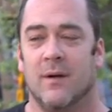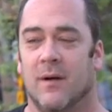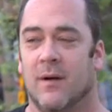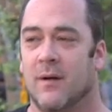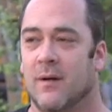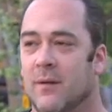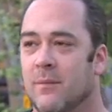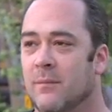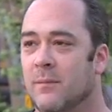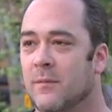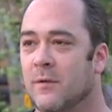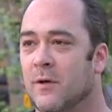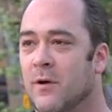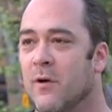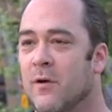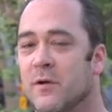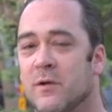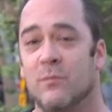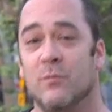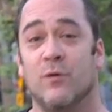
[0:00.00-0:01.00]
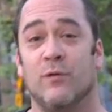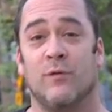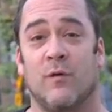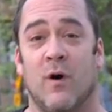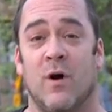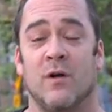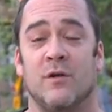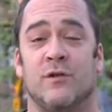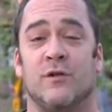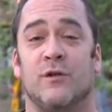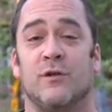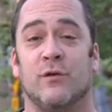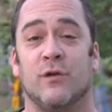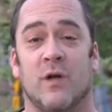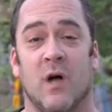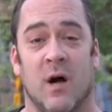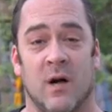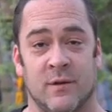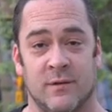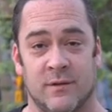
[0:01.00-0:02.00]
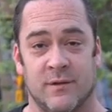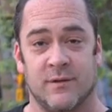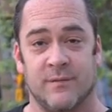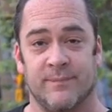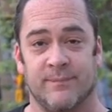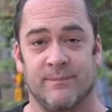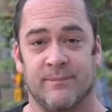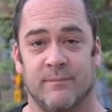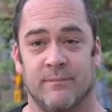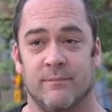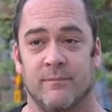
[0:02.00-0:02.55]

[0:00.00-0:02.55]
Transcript: they're going to move on to guns.